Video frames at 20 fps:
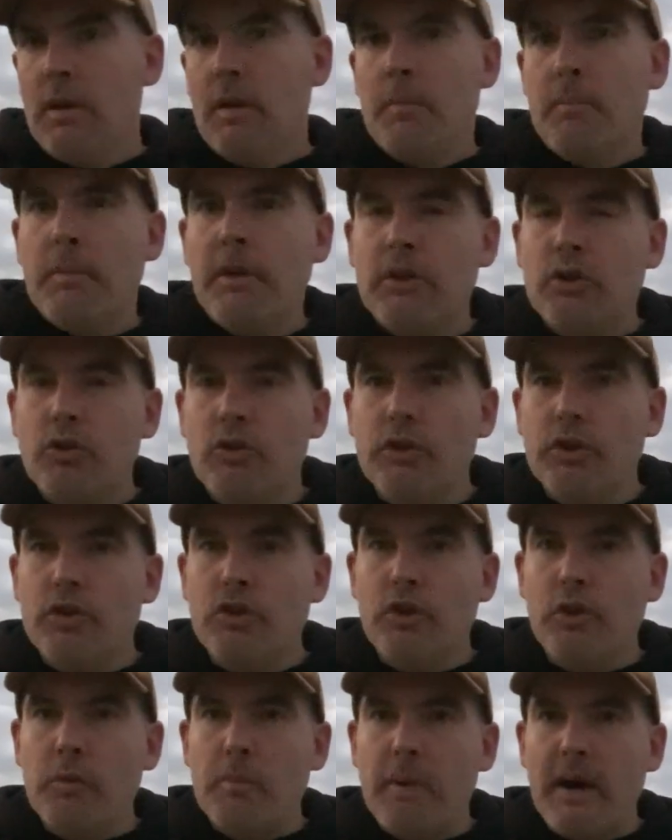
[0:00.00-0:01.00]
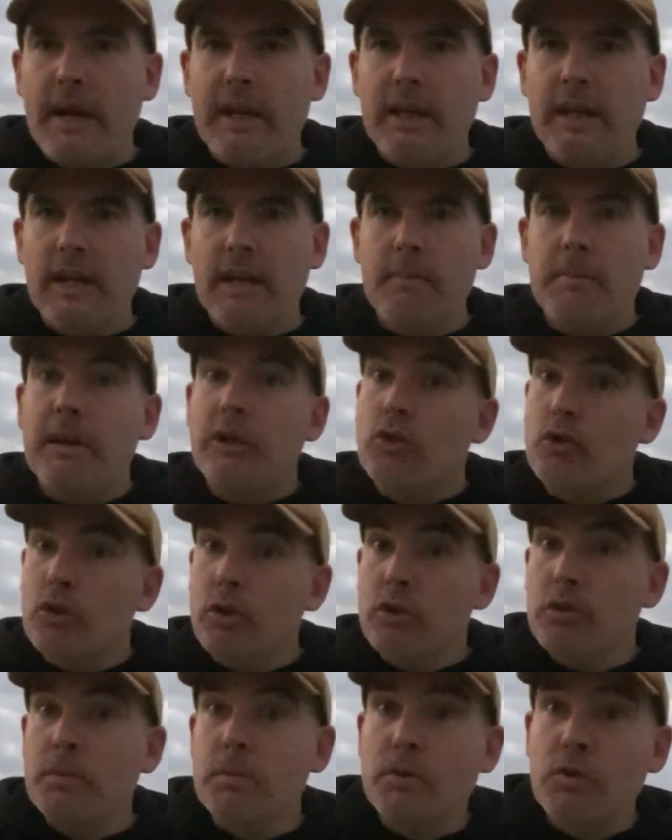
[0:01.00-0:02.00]
Make sure you tune back in. Make sure
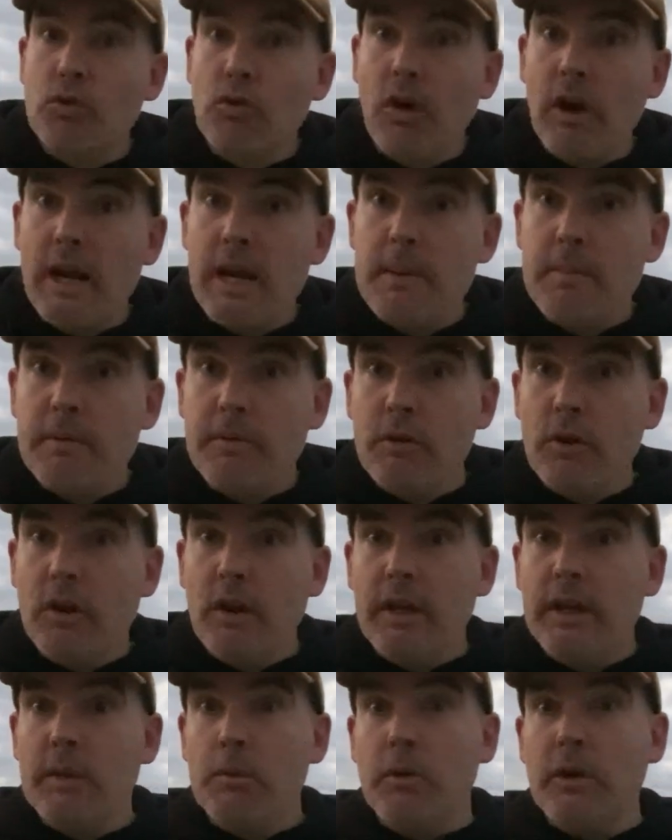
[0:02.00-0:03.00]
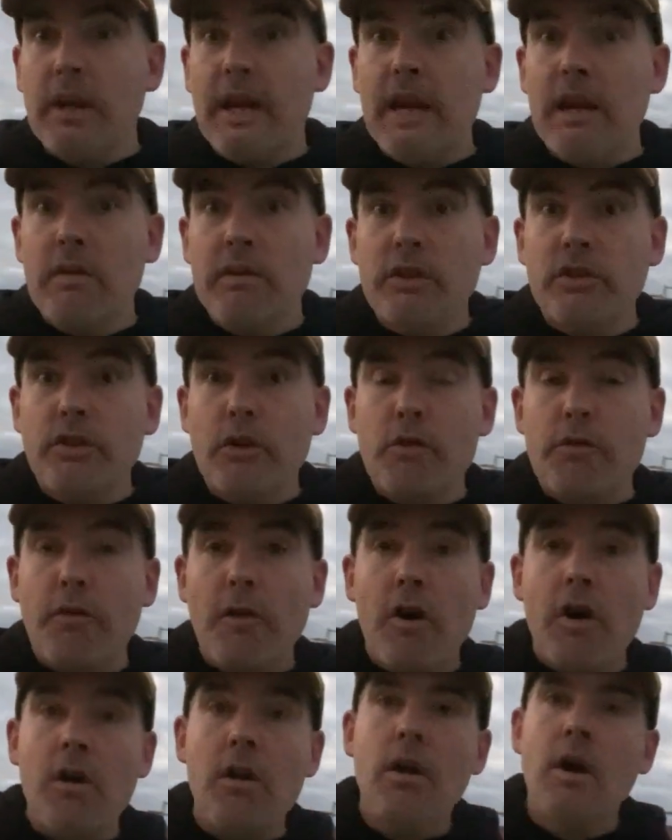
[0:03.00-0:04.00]
you subscribe if you're liking what you're hearing so
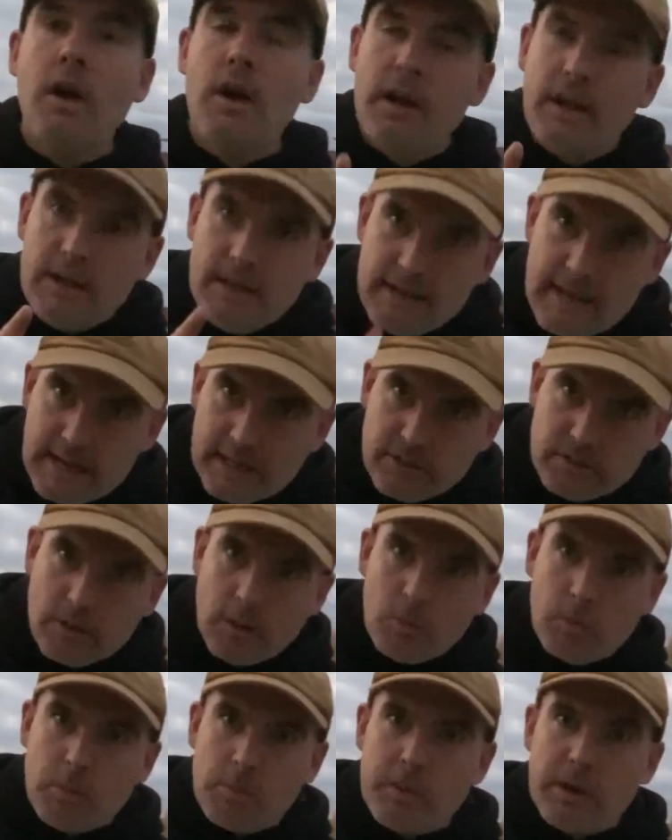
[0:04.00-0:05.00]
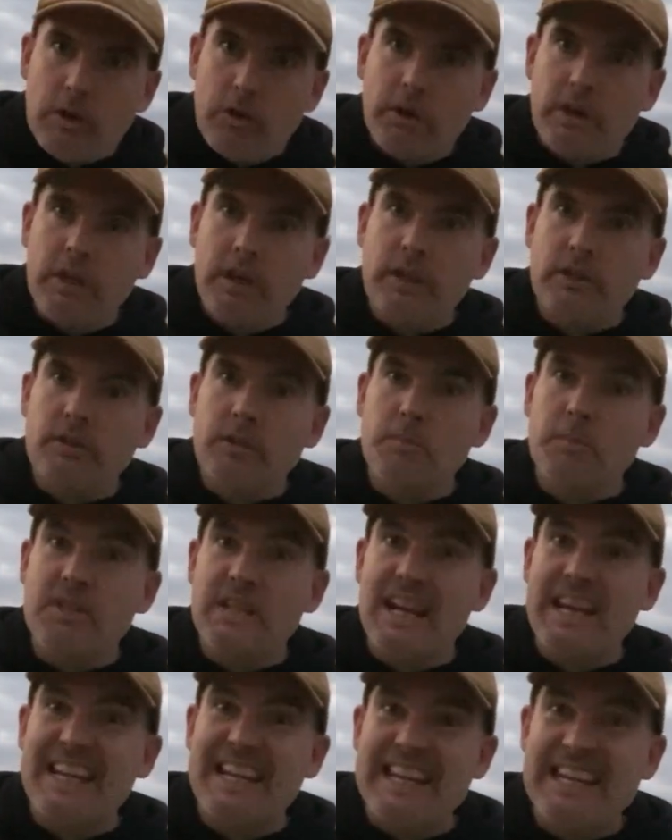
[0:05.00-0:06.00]
far. Next up, we'll be looking at some
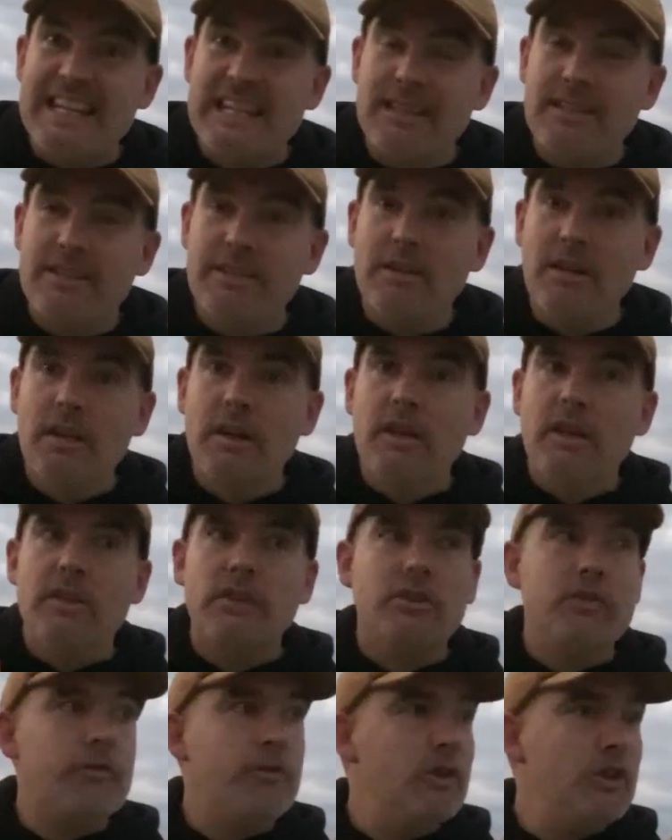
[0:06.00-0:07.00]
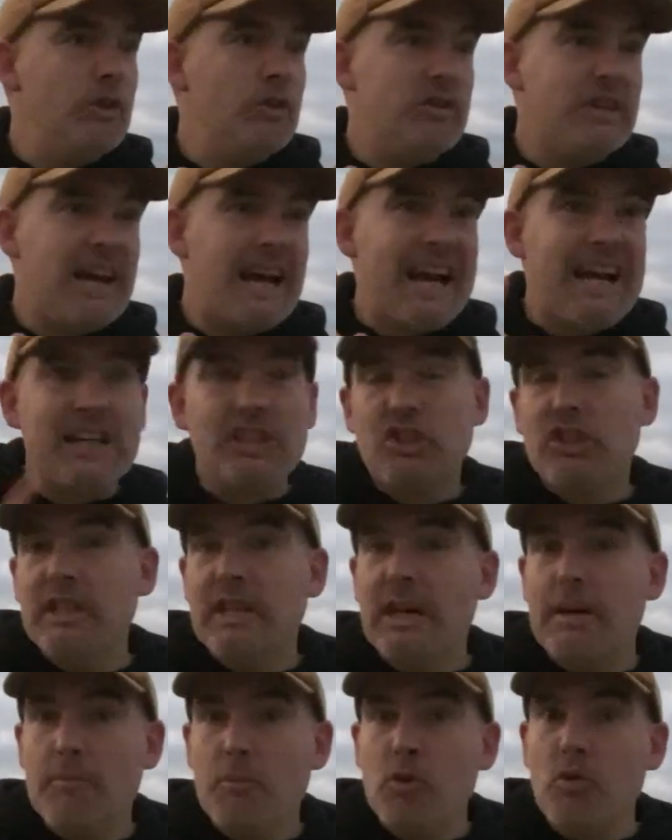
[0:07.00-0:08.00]
techniques for you to actually
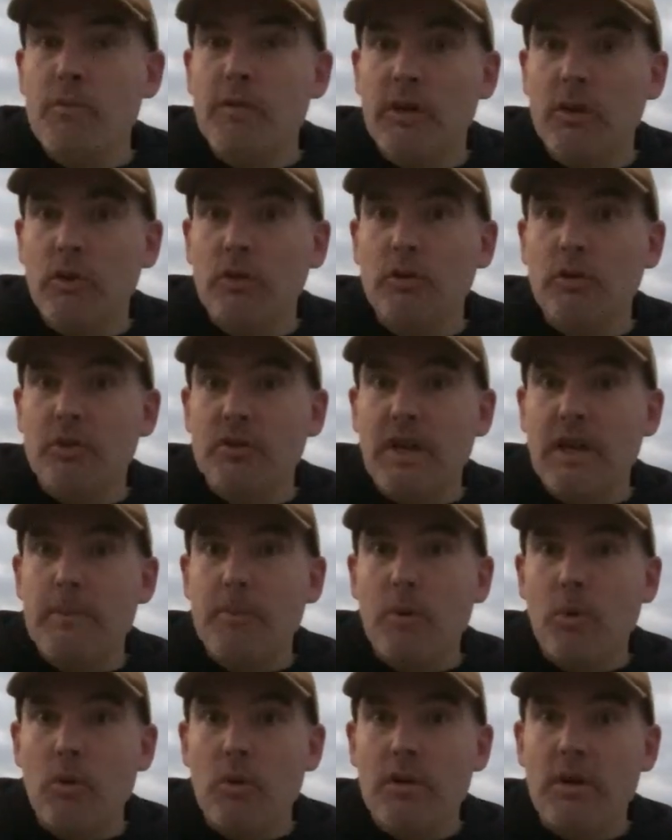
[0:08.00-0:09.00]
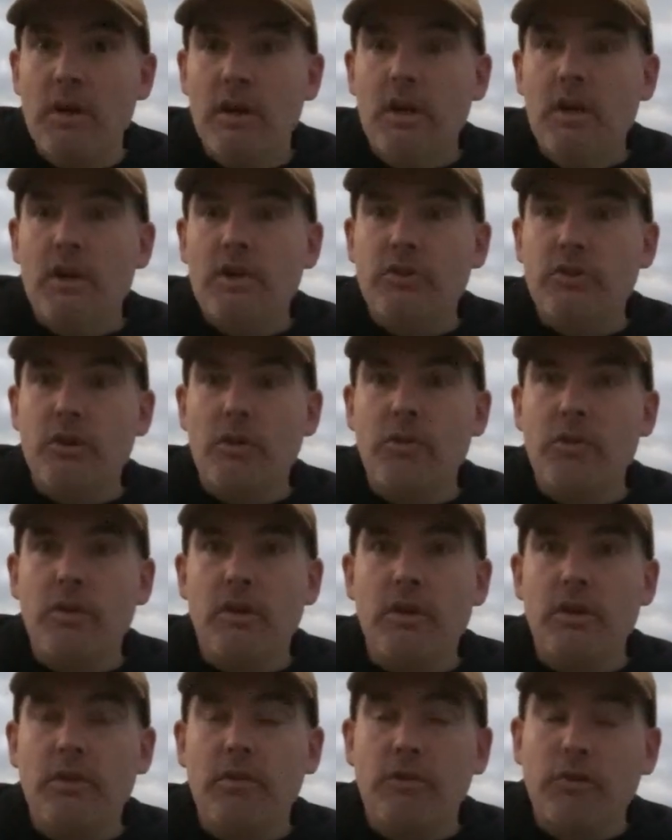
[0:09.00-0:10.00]
get moving on your skateboard, so
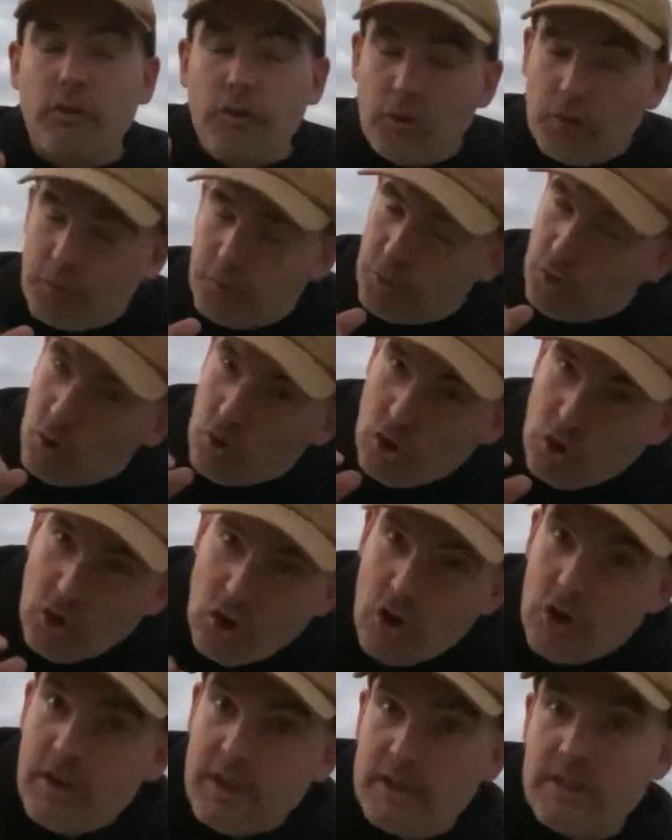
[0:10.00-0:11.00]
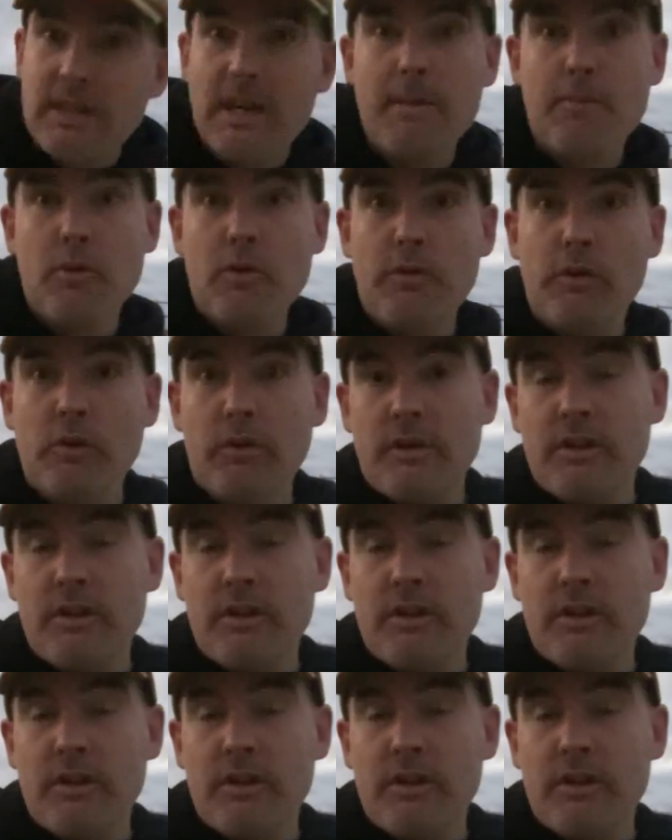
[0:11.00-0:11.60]
for your learner to get moving on their